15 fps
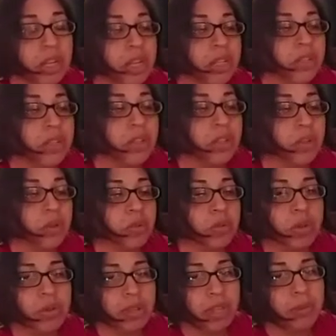So
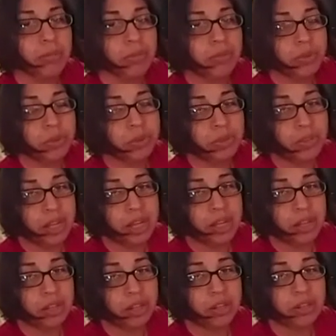don't let them fool you in
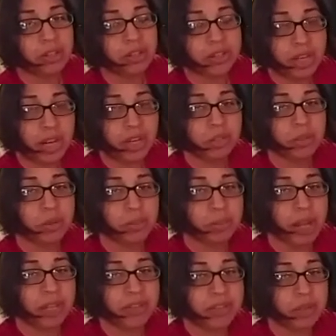that. There's an actual
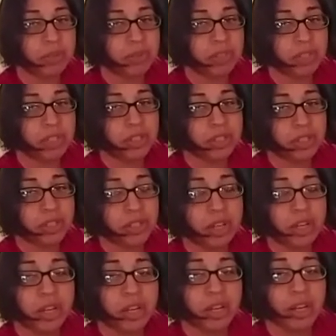policy and procedure
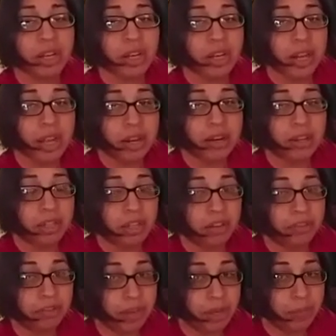in handling your
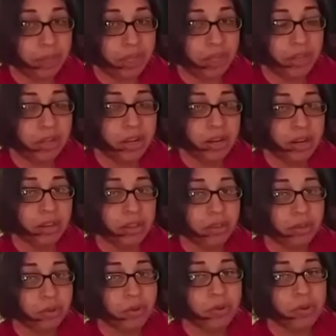family
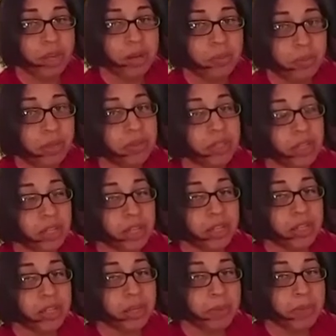through an abuse,
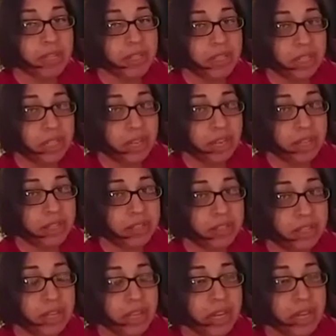neglect, and dependency
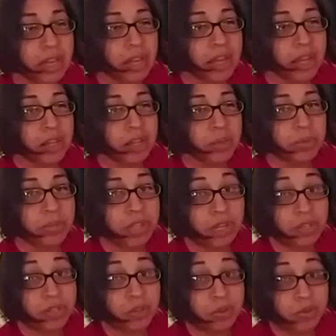case. And to
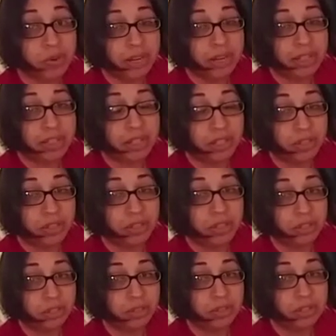protect your rights and your
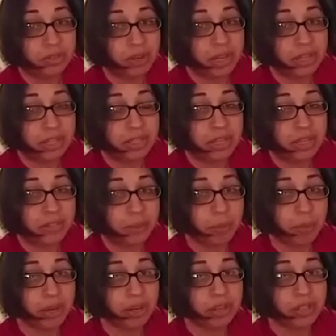children's rights as the
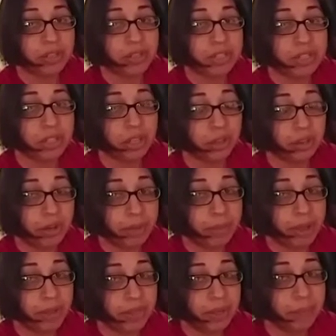parent, you need to learn
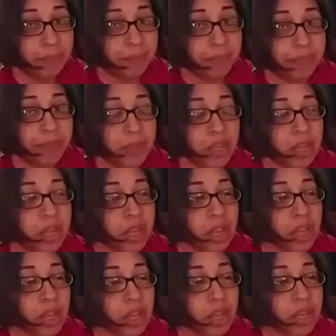about them
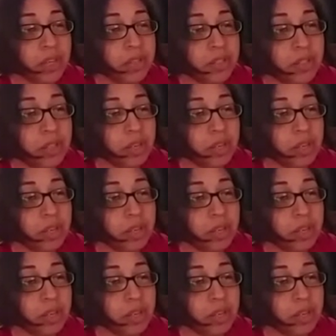and